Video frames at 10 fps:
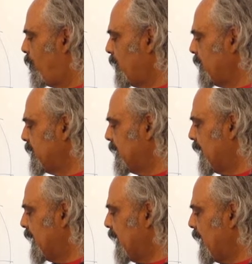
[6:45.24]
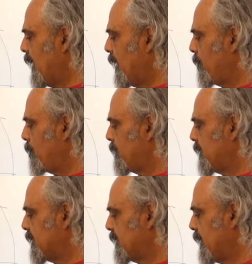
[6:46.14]
vertically up
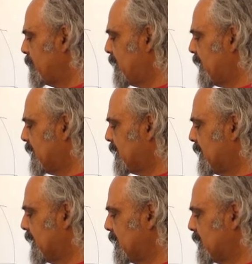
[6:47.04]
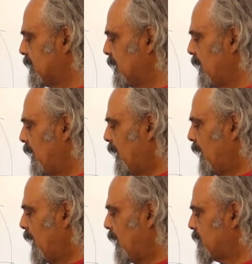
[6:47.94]
the same distance
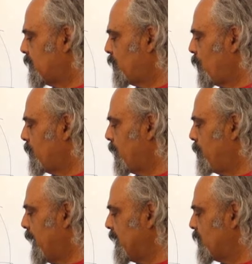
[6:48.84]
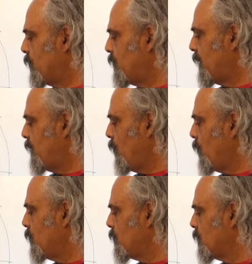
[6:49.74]
as from the base of the
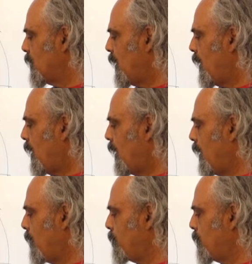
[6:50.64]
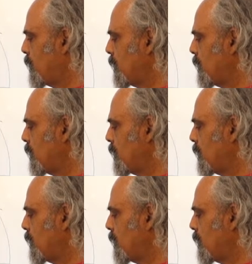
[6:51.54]
nose up,